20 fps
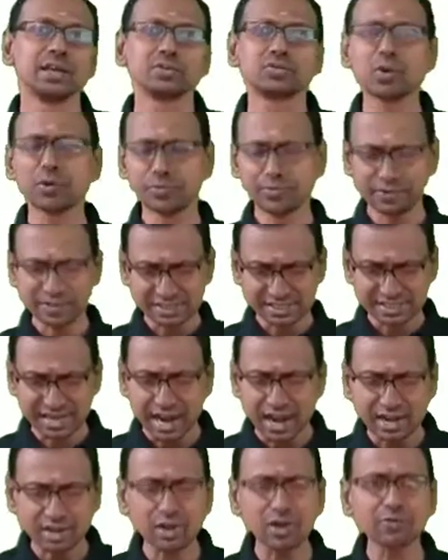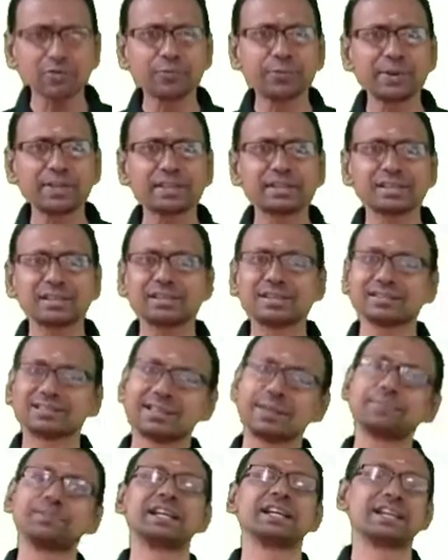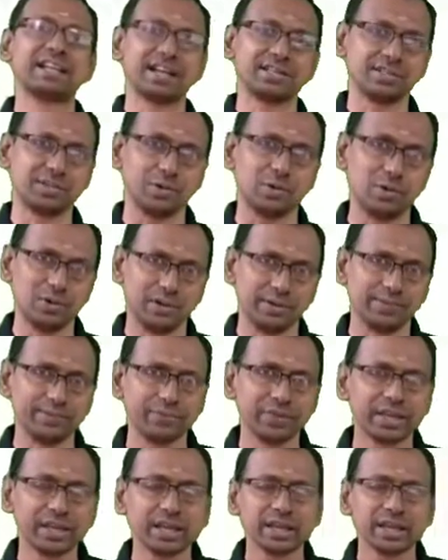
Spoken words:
So we will start off with the subject as a whole.